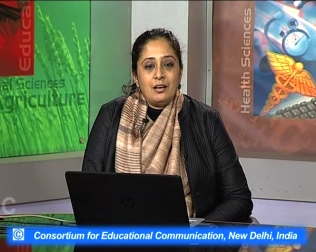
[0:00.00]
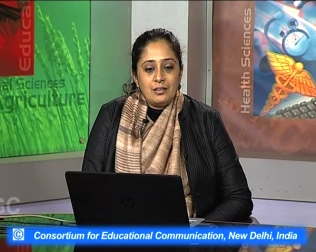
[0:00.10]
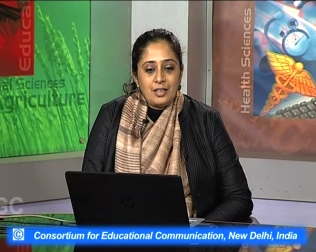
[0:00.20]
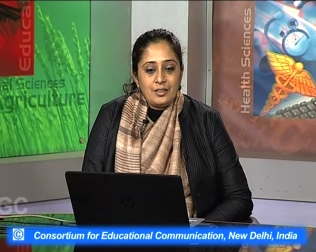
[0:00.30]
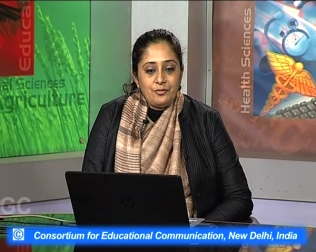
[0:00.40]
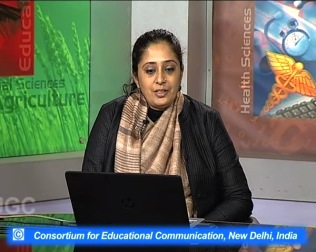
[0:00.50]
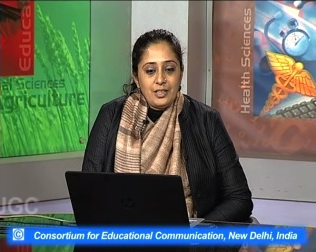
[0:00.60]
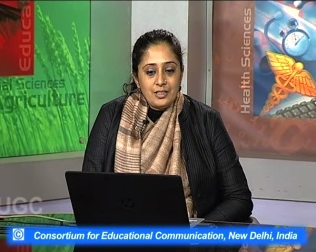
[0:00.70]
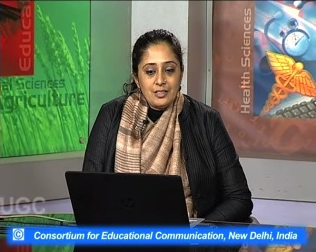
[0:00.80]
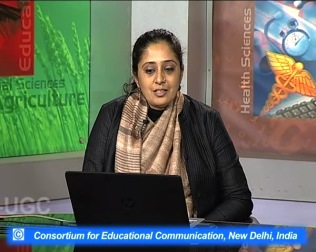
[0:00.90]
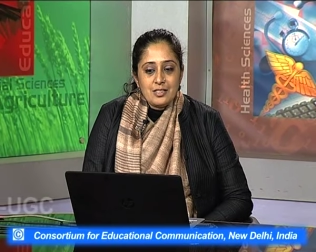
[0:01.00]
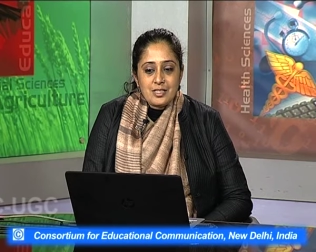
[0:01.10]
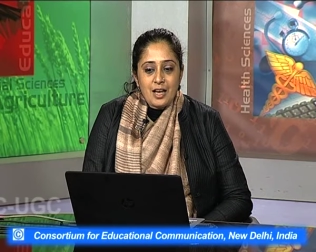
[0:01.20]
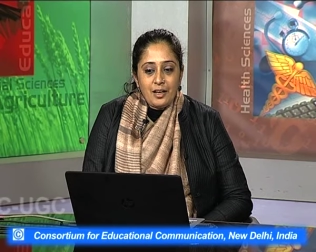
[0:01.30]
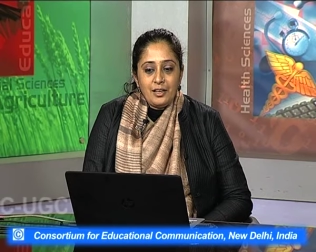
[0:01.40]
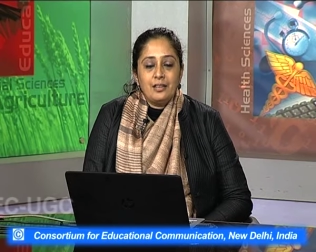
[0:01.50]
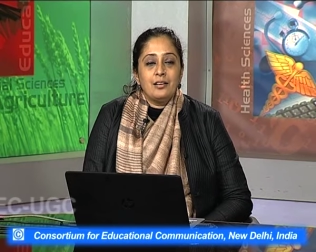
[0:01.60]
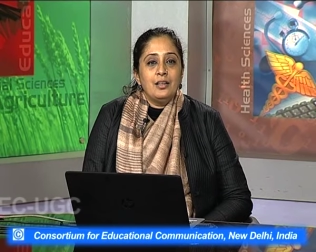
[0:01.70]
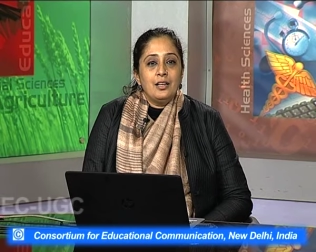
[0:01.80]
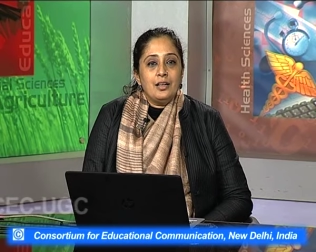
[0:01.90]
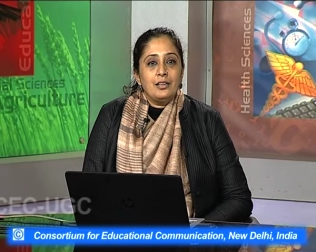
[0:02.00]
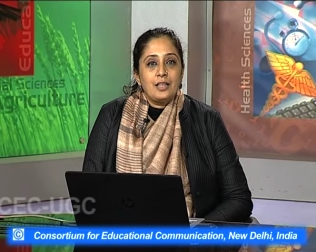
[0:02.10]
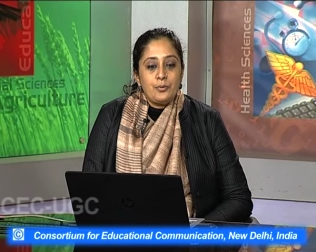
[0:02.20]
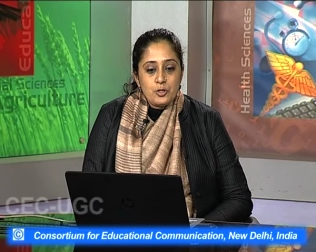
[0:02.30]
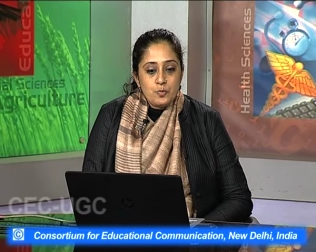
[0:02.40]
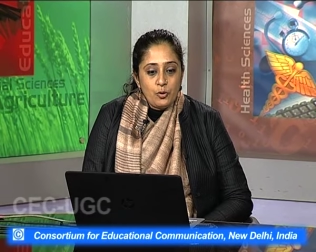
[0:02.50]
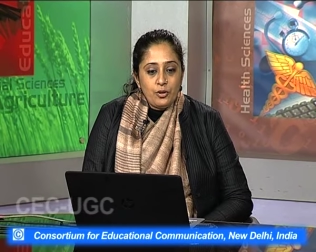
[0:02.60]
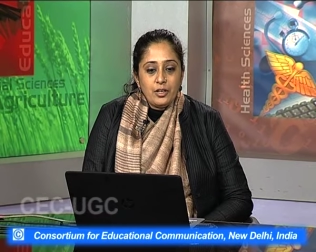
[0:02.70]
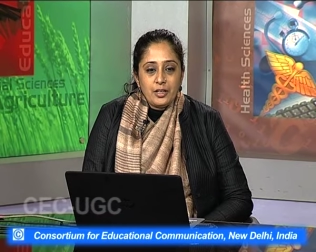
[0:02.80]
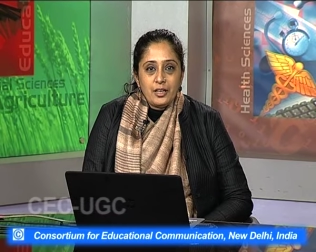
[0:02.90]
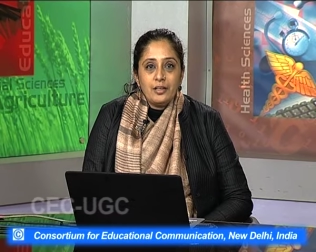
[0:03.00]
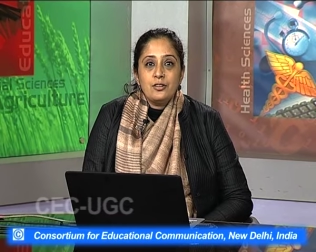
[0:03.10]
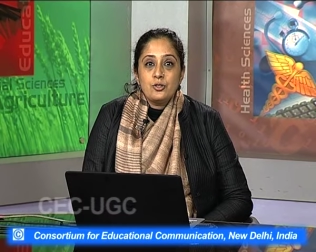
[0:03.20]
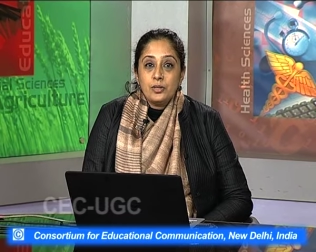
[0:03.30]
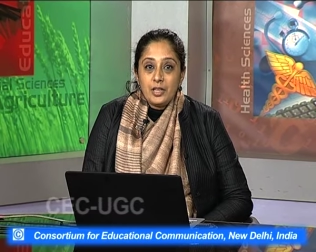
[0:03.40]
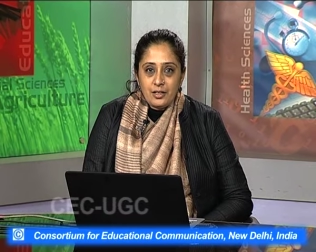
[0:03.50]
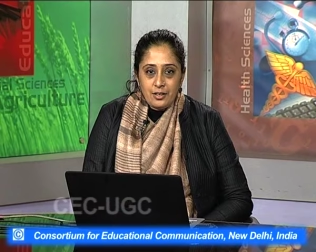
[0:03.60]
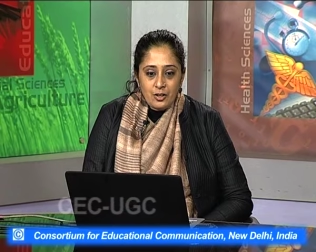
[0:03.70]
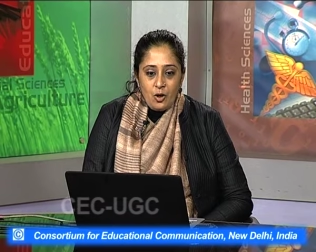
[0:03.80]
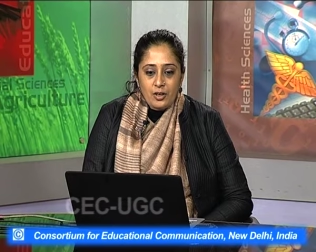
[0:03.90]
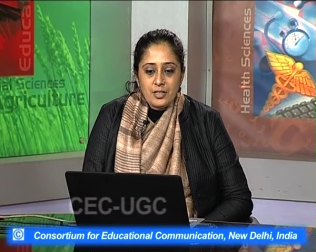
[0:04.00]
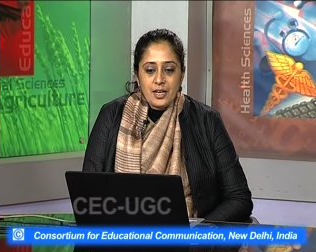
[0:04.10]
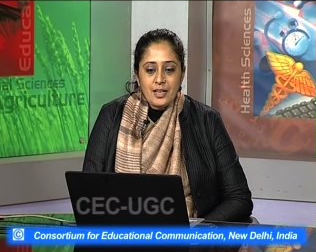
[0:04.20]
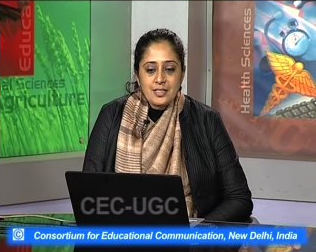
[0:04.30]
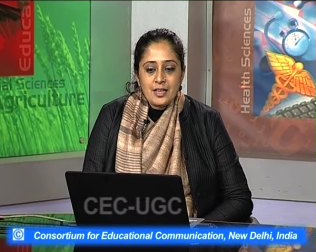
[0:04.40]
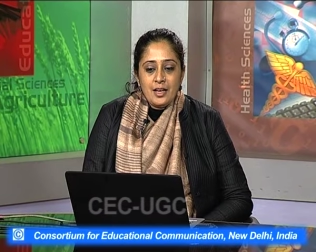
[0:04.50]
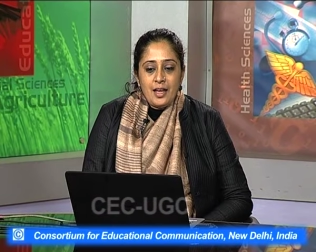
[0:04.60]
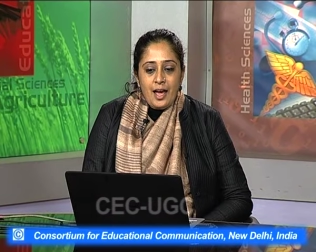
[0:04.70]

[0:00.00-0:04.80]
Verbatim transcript: uh, that we needed a style that was more akin to the Indian context.